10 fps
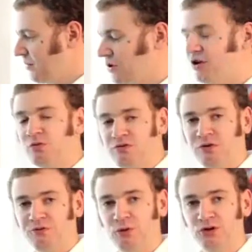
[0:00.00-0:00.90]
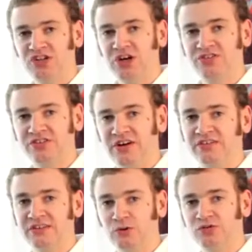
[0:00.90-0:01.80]
Because we've got 4 shell
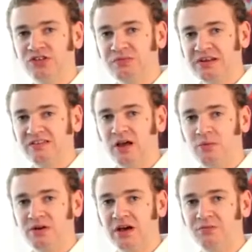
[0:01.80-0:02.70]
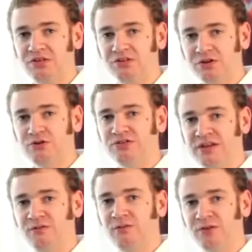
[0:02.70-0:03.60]
sizes, it also means the helmet comes in 2
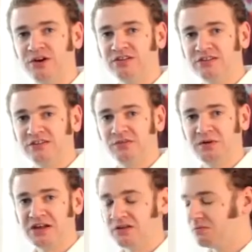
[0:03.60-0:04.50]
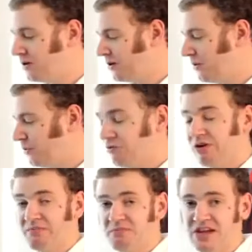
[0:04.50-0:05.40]
different versions of a medium. We
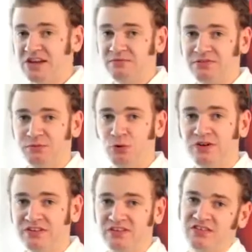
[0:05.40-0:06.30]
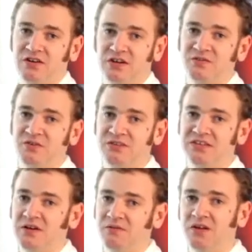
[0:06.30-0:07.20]
run a medium small, which is a size
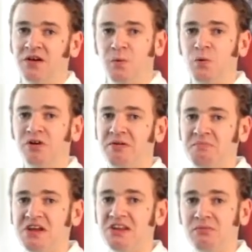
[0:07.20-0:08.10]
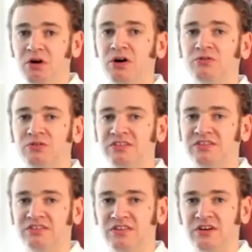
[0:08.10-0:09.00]
57. We run a medium large, which
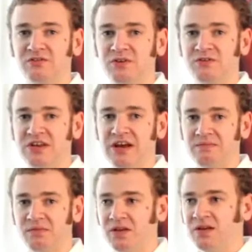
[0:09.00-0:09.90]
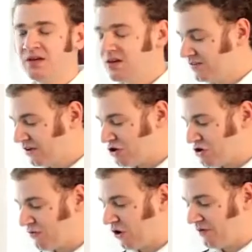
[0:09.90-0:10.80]
is a size 58. So
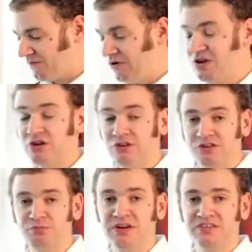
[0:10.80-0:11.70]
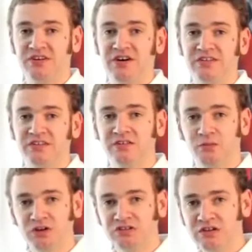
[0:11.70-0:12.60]
you've got a very good spread of sizes. So
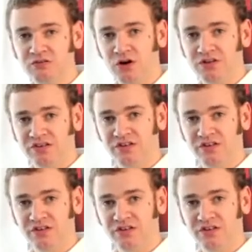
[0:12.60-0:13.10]
once you've got the